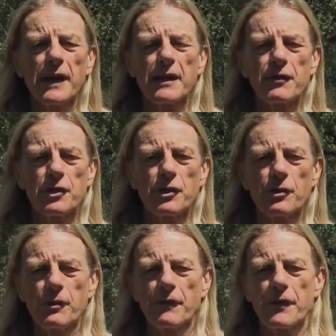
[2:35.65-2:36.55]
they never
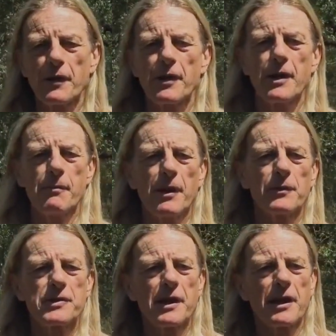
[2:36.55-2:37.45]
knew if the
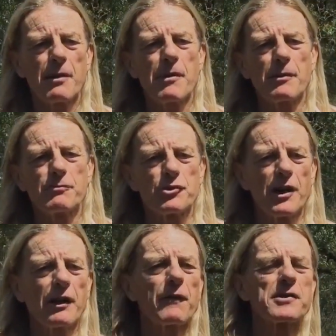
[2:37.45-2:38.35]
parents were going to come home drunk,